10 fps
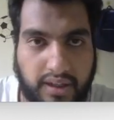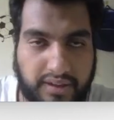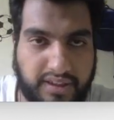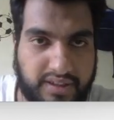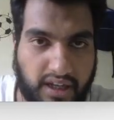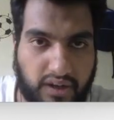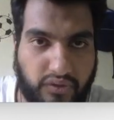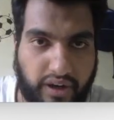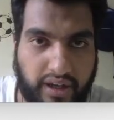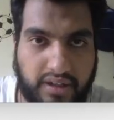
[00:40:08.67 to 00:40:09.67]
These are
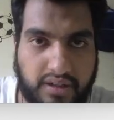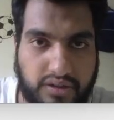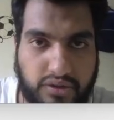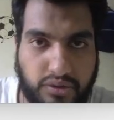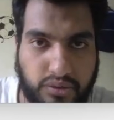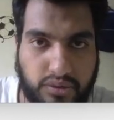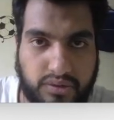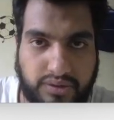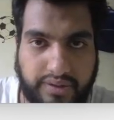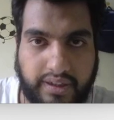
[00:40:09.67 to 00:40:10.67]
1, 2,
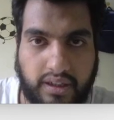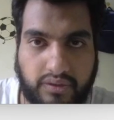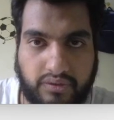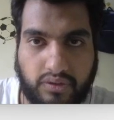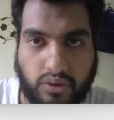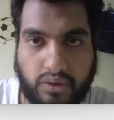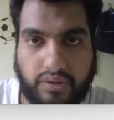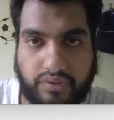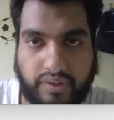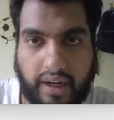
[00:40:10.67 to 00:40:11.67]
3, 4,
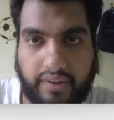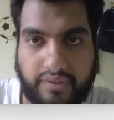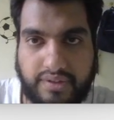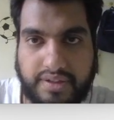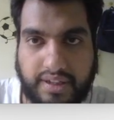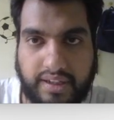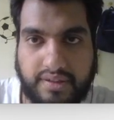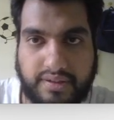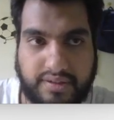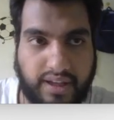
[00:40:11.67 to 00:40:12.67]
5, 6,
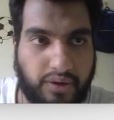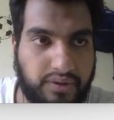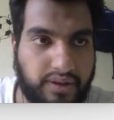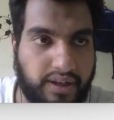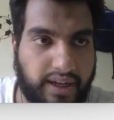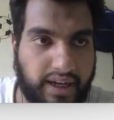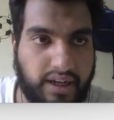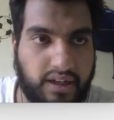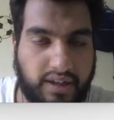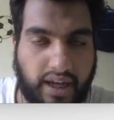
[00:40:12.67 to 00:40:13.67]
7,
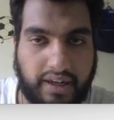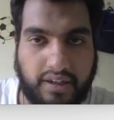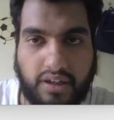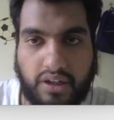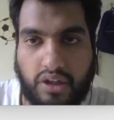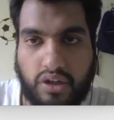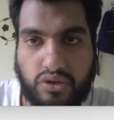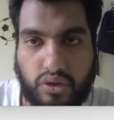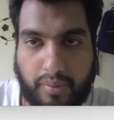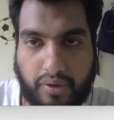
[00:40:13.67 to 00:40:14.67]
8, 9.
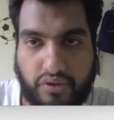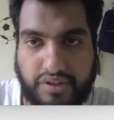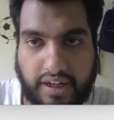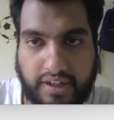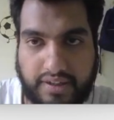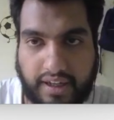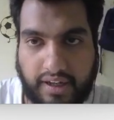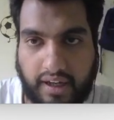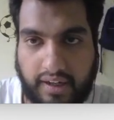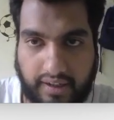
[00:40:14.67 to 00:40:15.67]
So number of states here
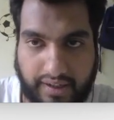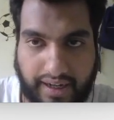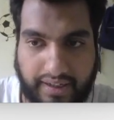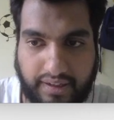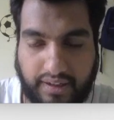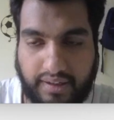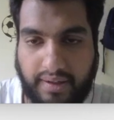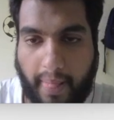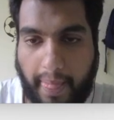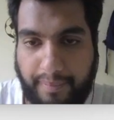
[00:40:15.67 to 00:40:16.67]
are 9.
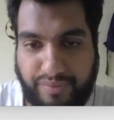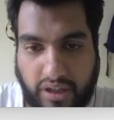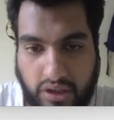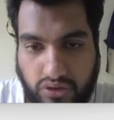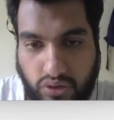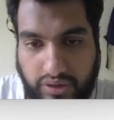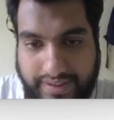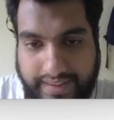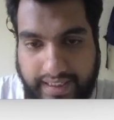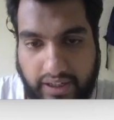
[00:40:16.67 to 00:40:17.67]
So the
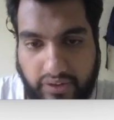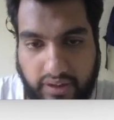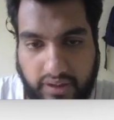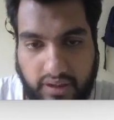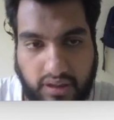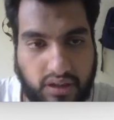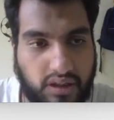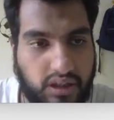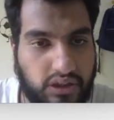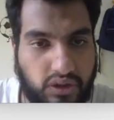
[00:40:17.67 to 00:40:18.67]
ceiling,
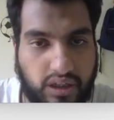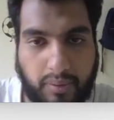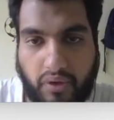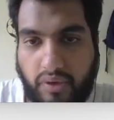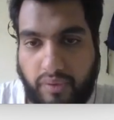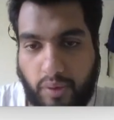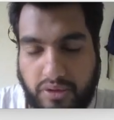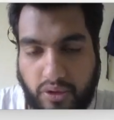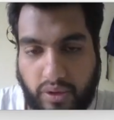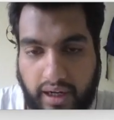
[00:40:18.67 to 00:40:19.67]
so the number of flip-flops
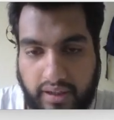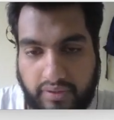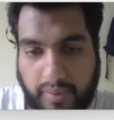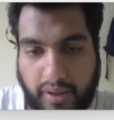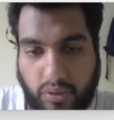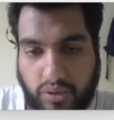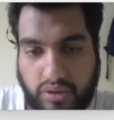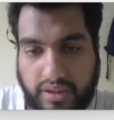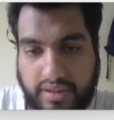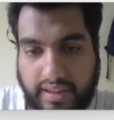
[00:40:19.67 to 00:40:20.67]
required will be equal to
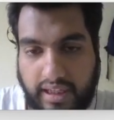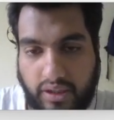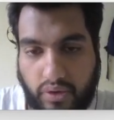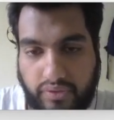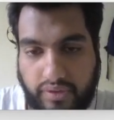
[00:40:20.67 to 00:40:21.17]
the ceiling of